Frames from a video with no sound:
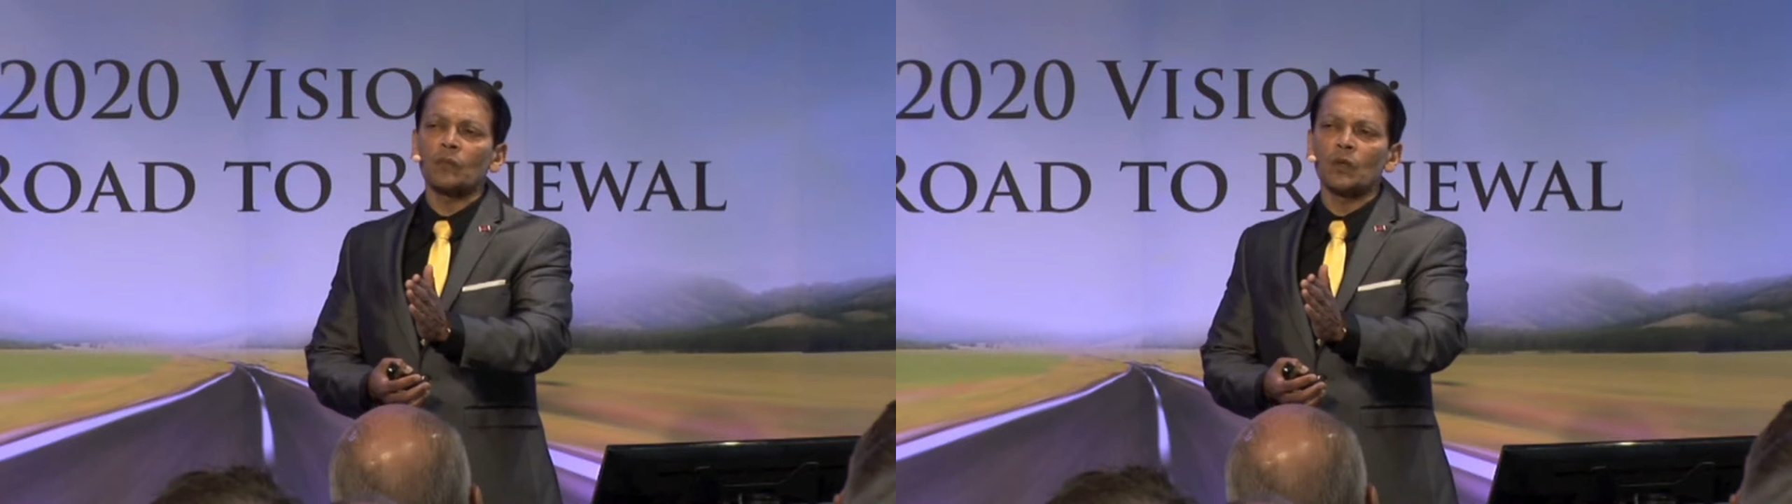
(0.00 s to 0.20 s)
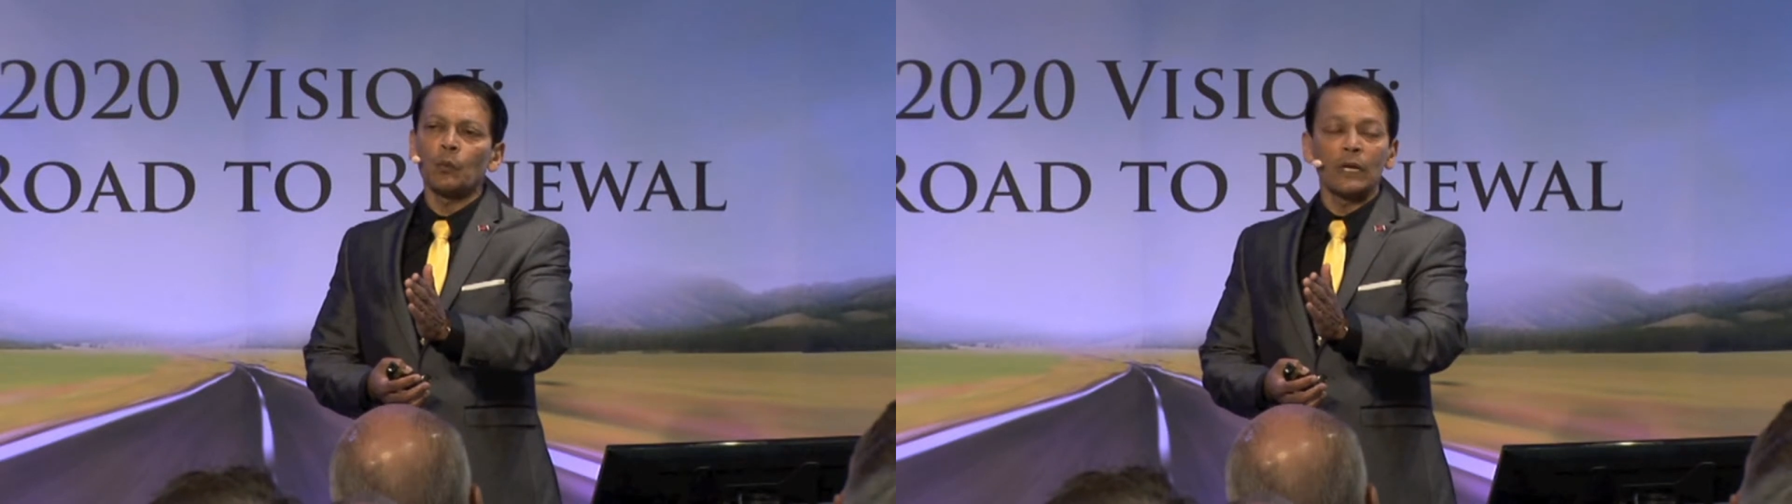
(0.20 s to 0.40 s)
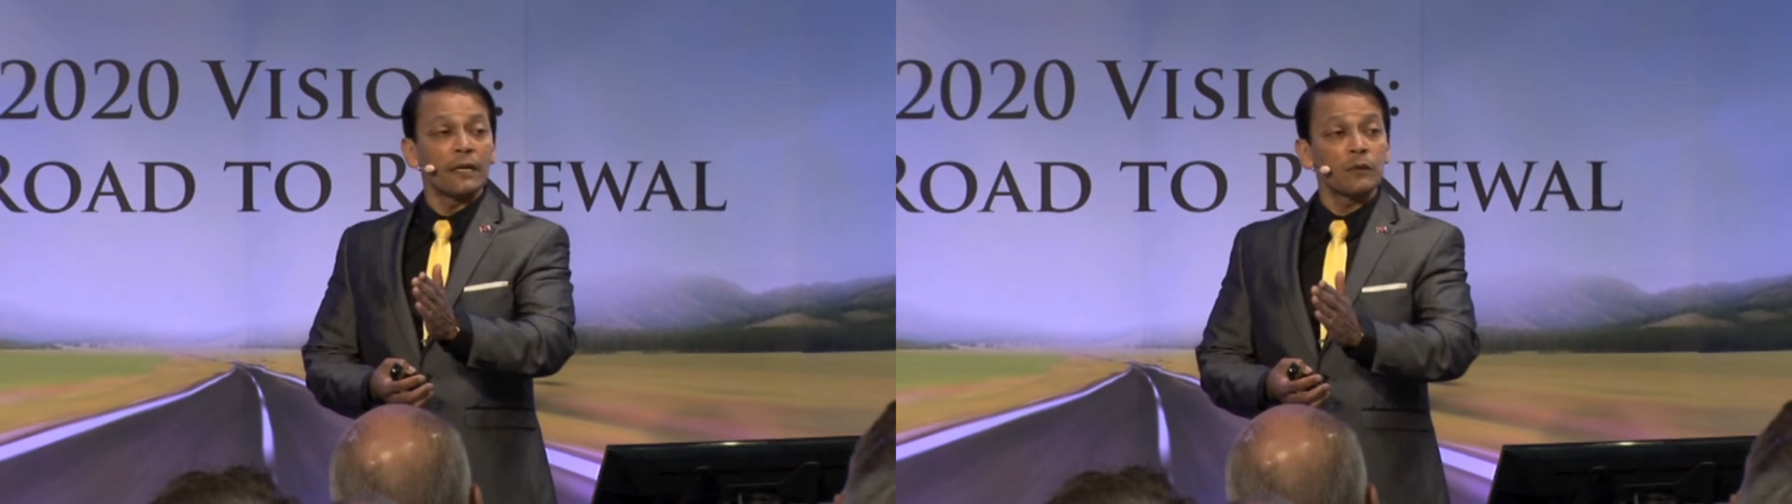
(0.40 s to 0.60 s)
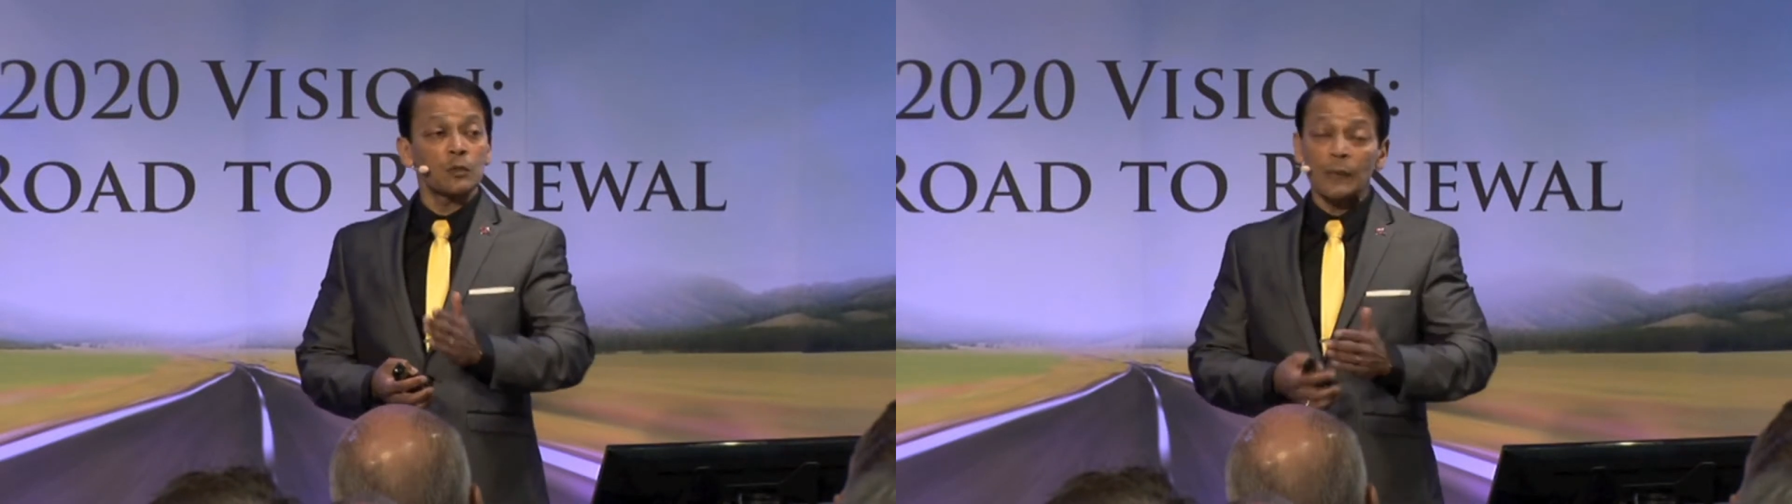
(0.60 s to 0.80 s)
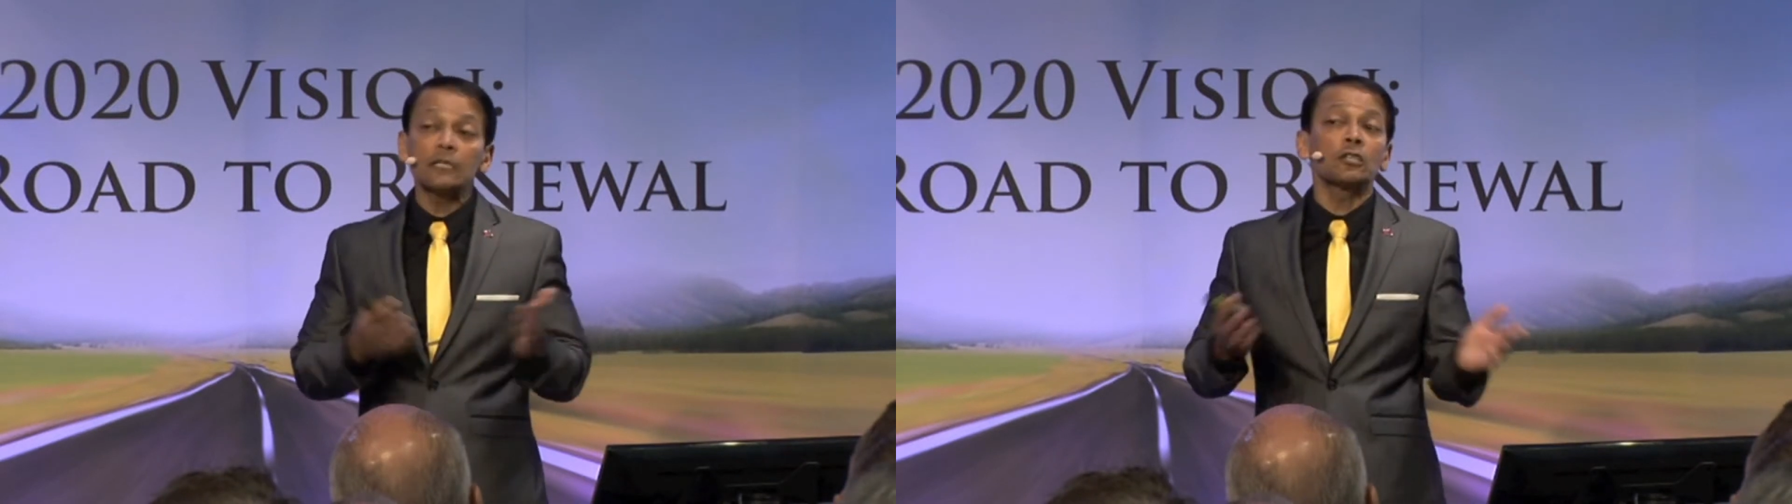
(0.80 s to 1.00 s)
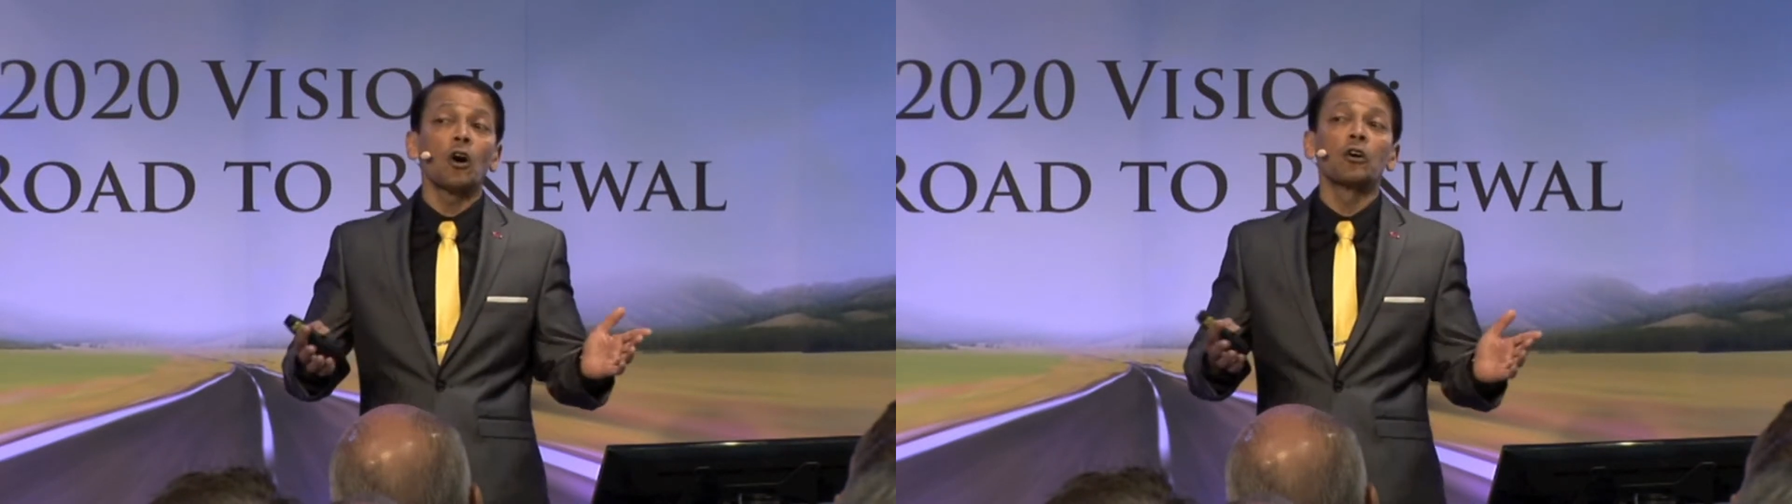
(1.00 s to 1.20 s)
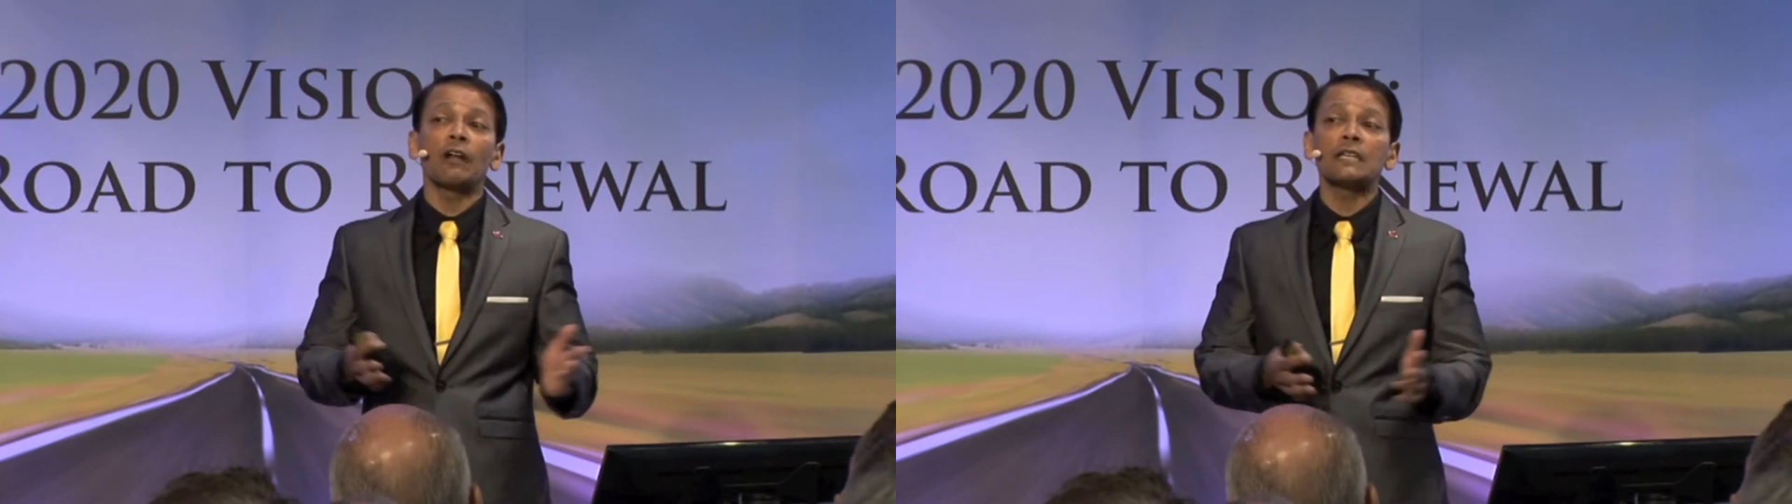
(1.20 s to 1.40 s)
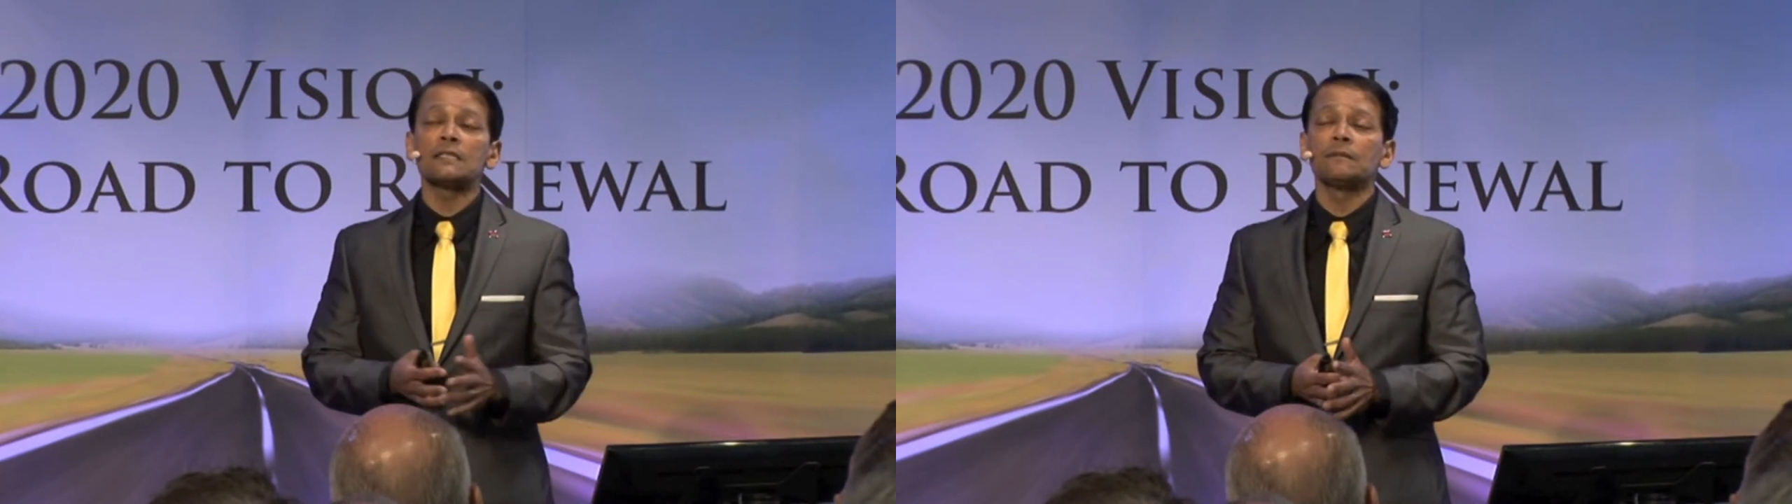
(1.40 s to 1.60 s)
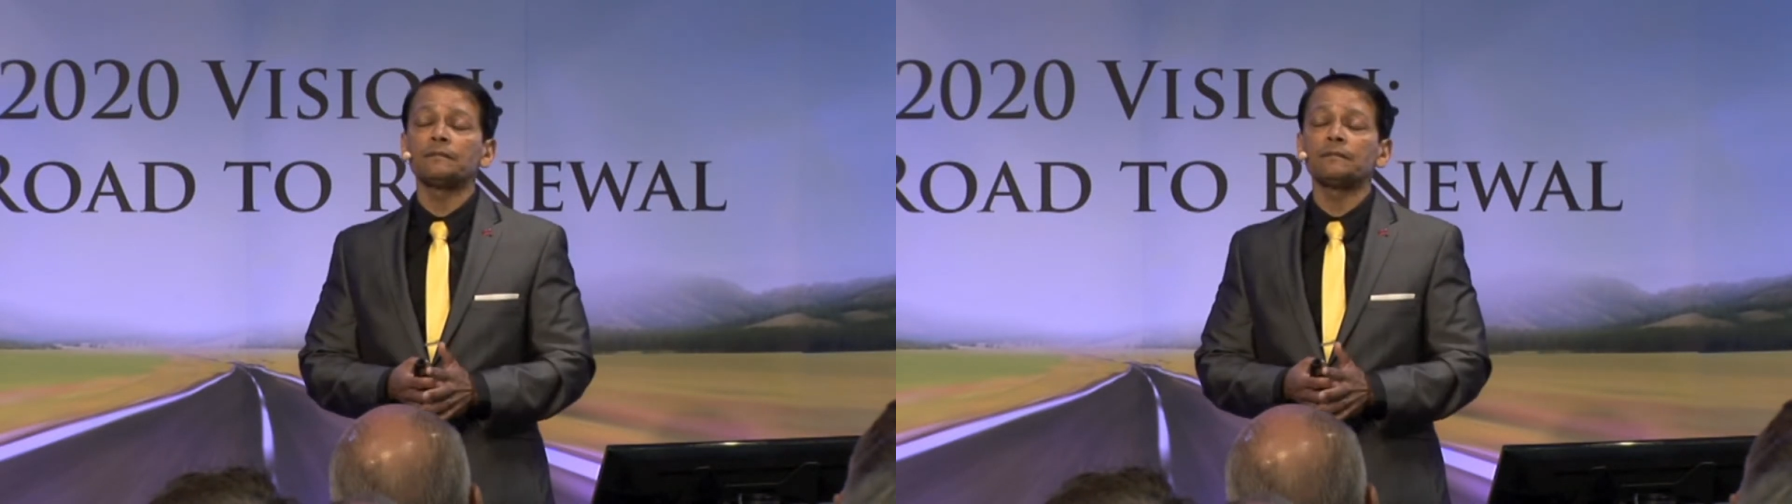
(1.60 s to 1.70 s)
when he was speaking to Congress,